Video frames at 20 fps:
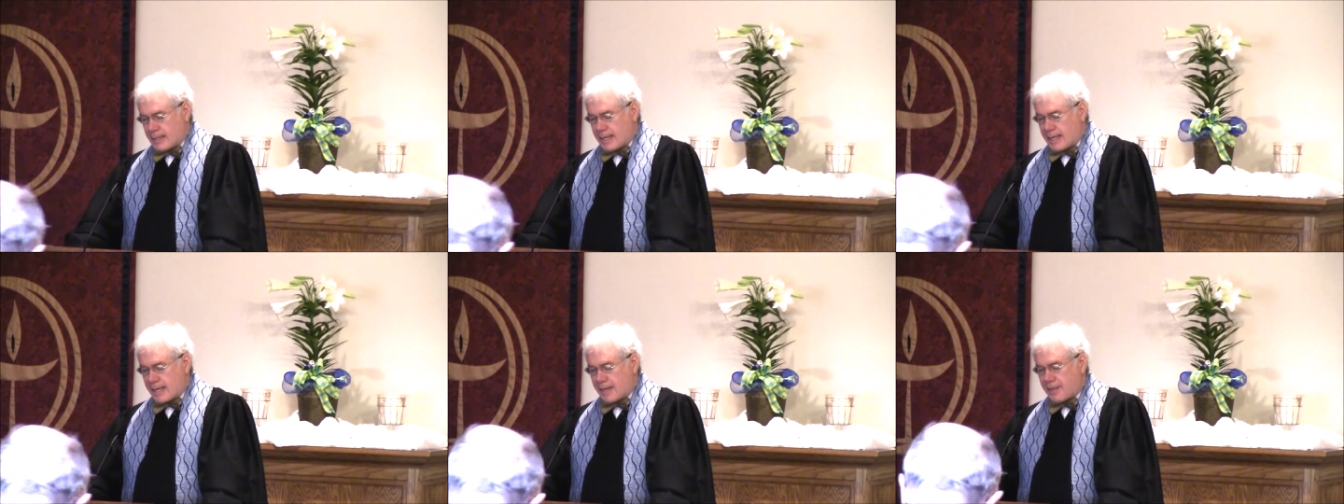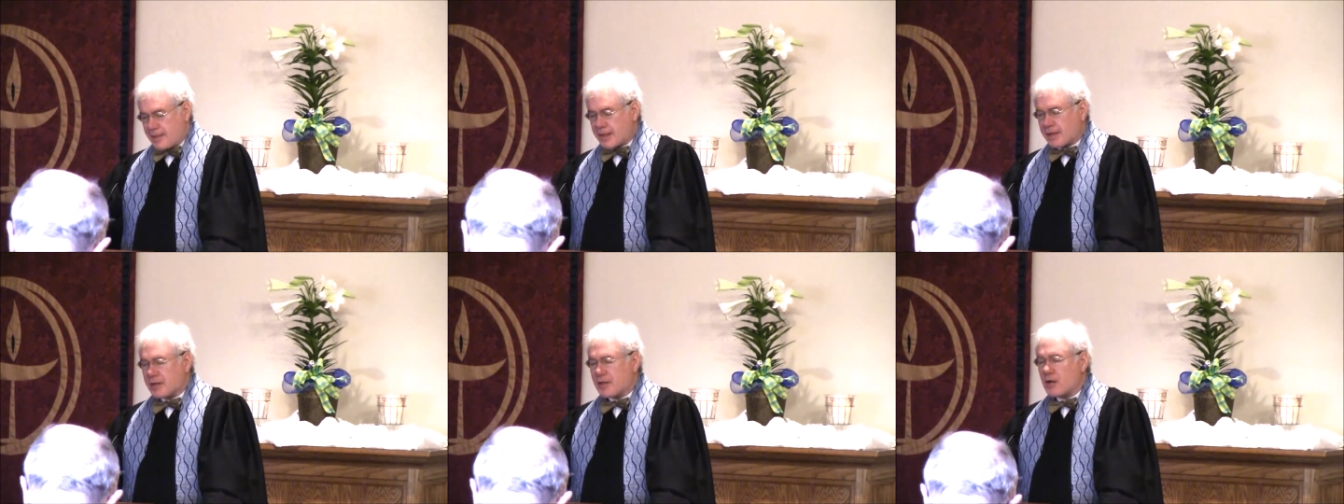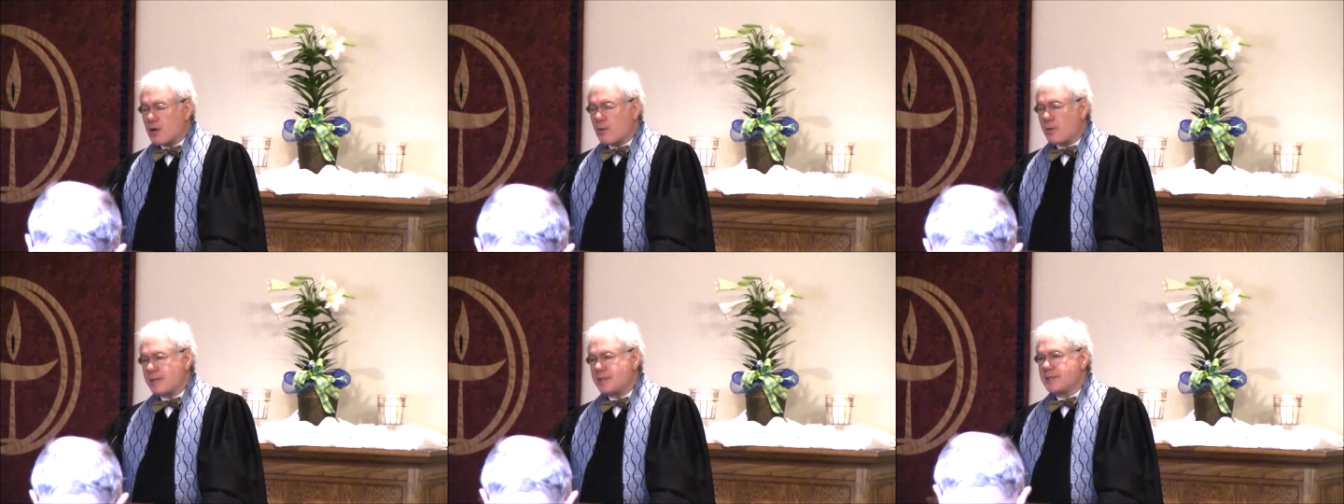And I think
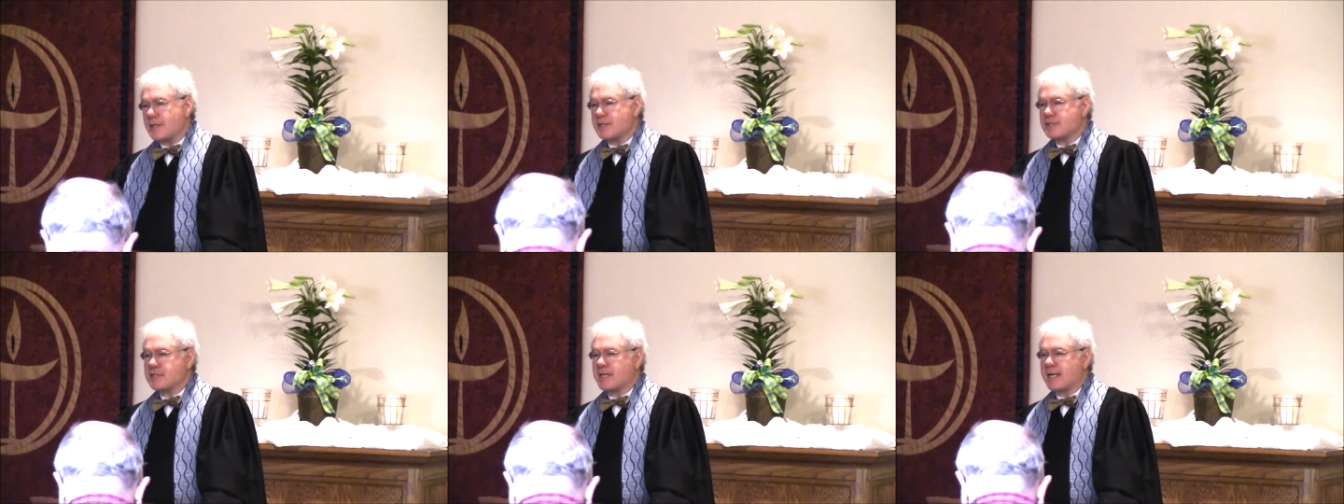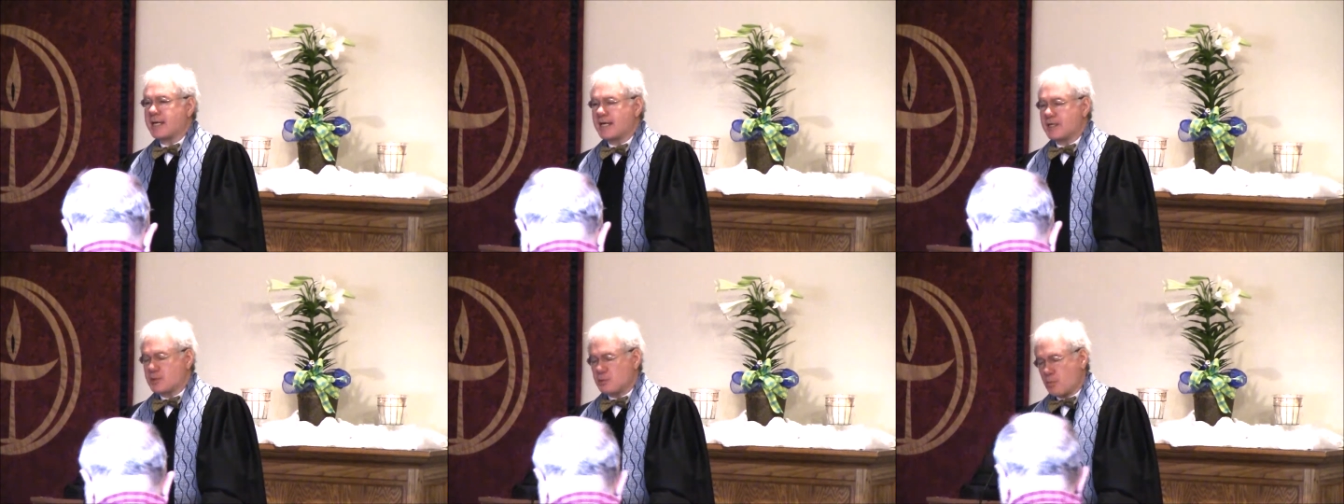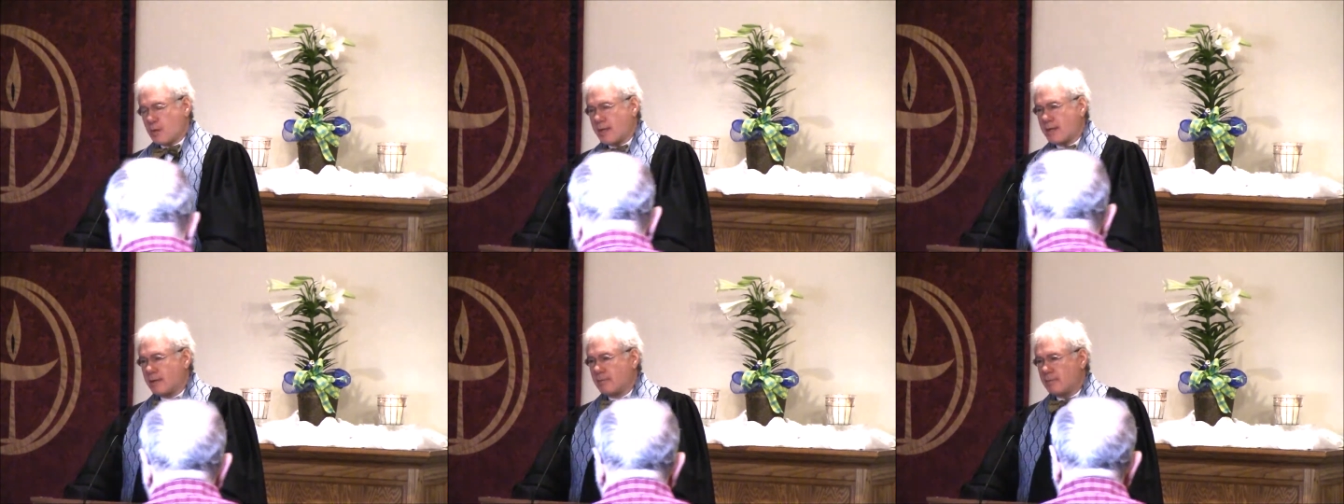no one does that as
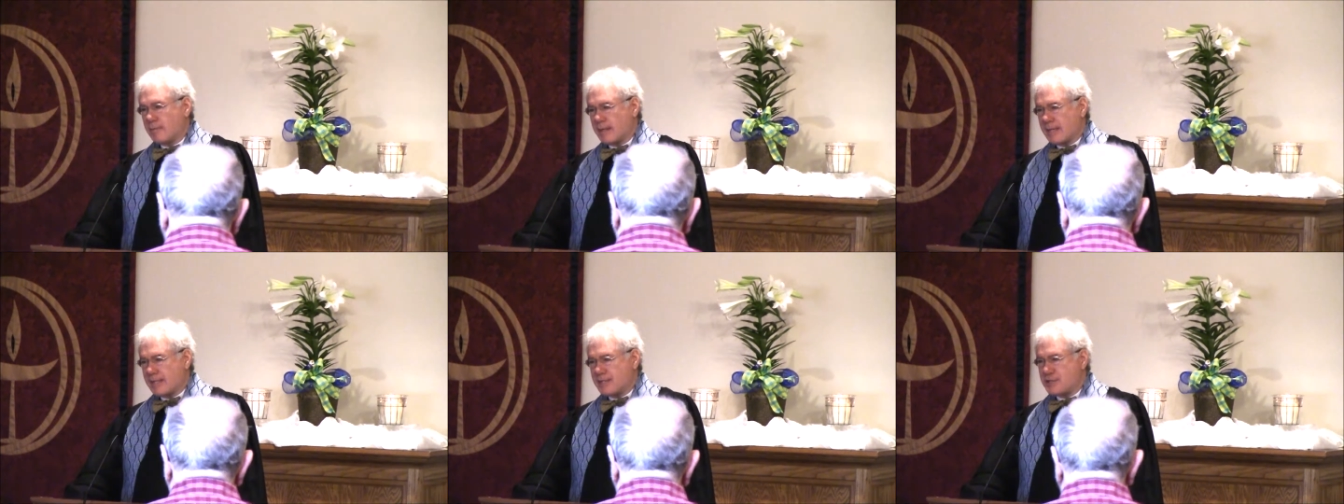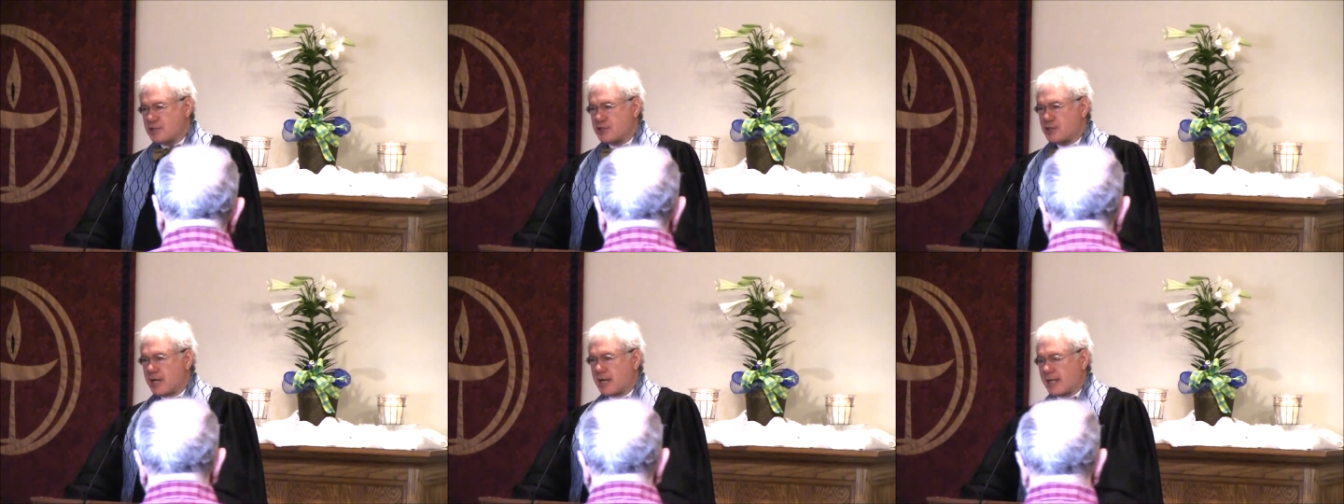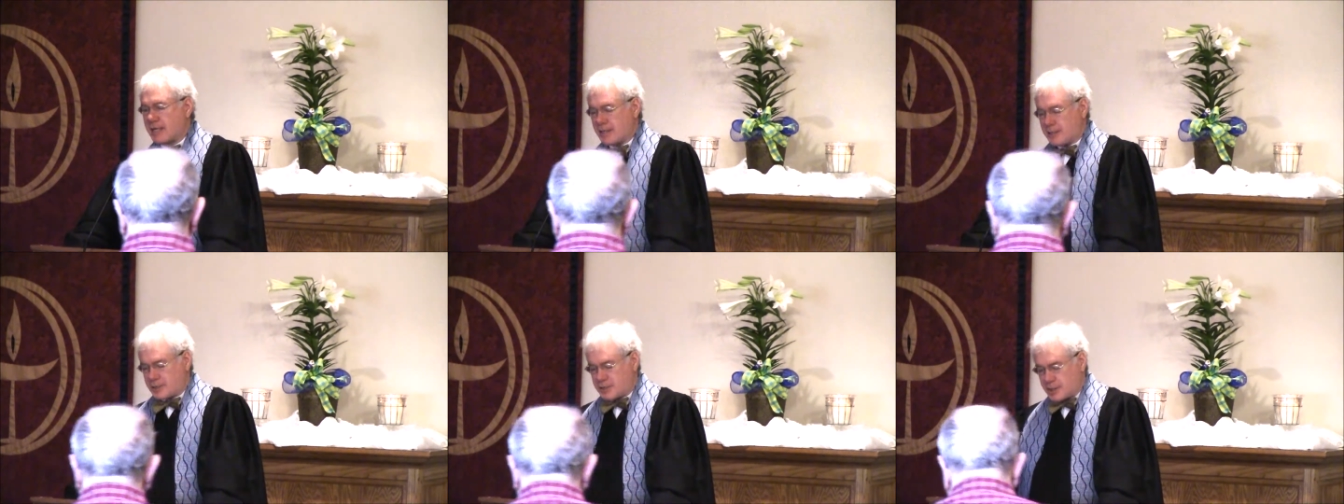well as
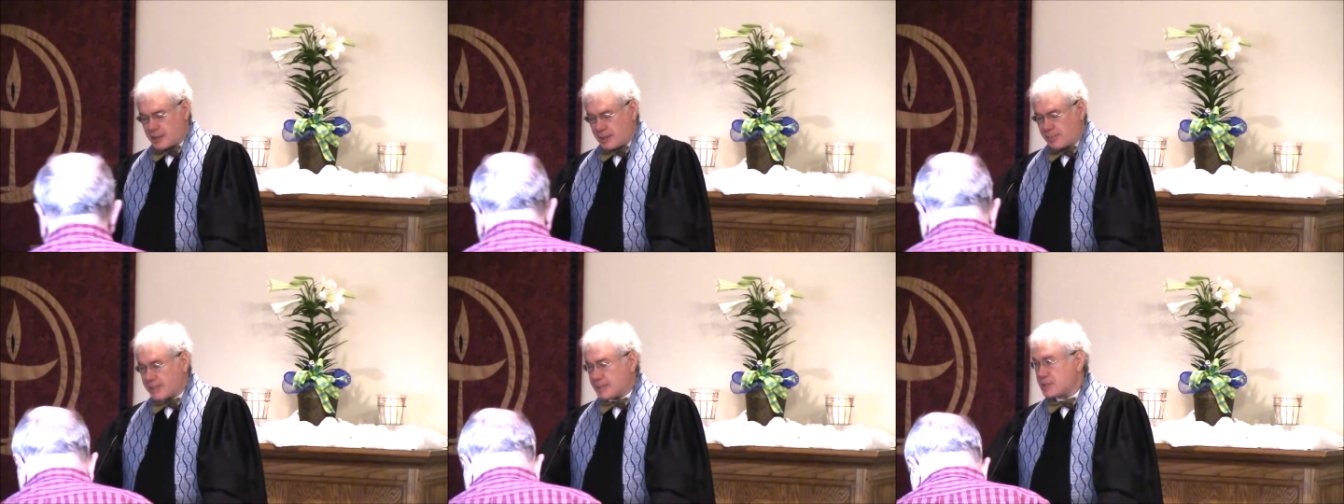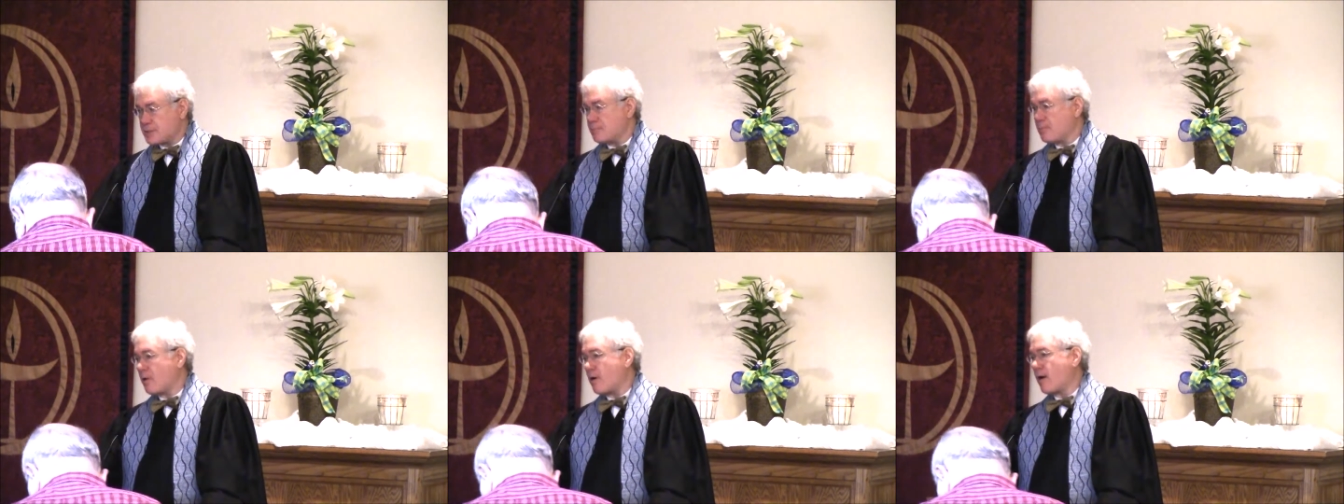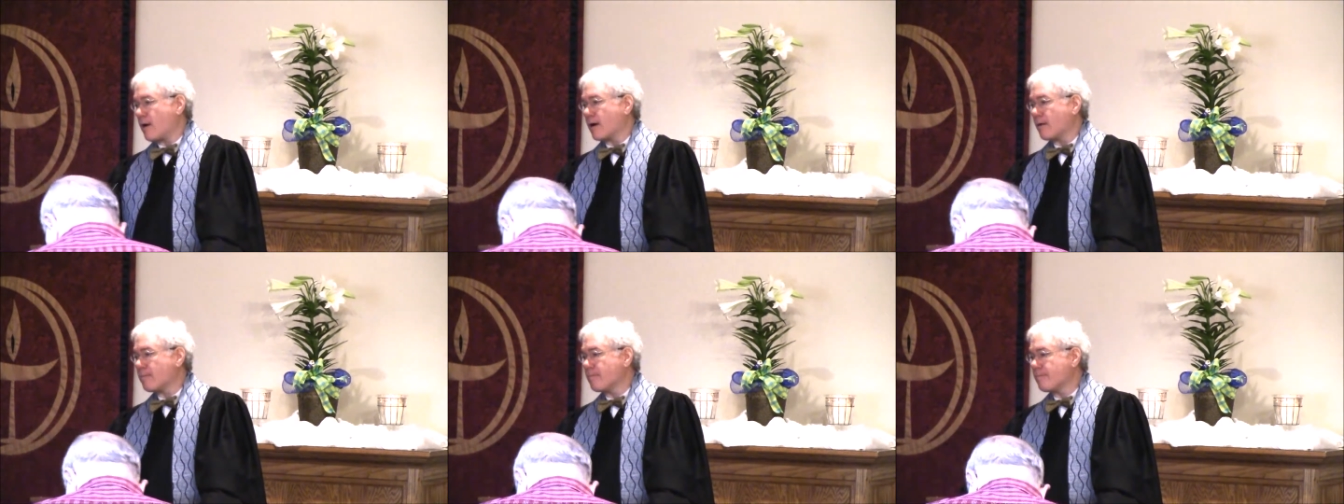John Shelby
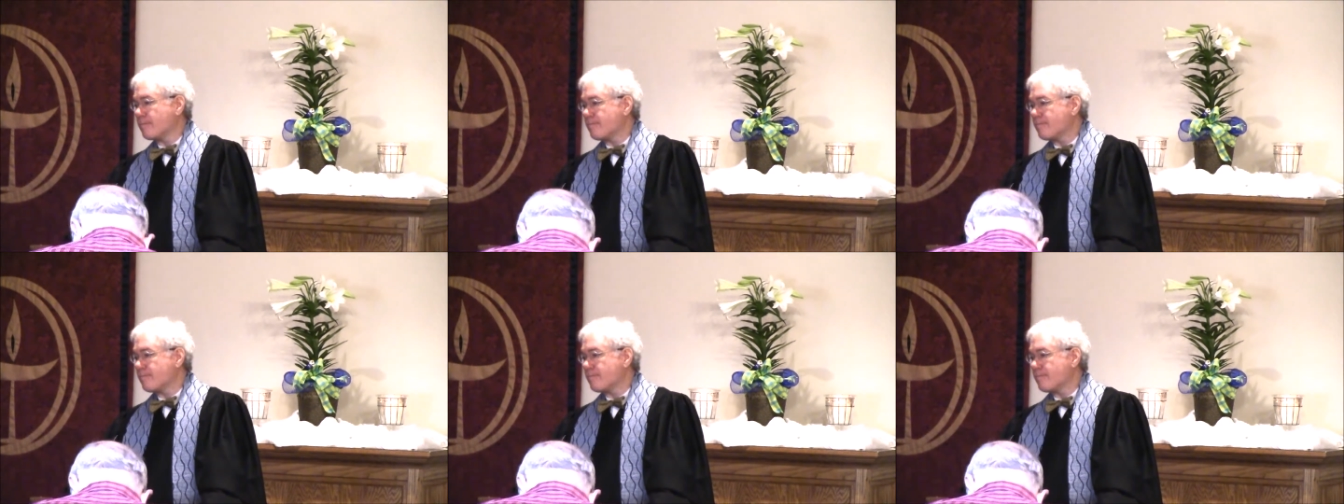Spong.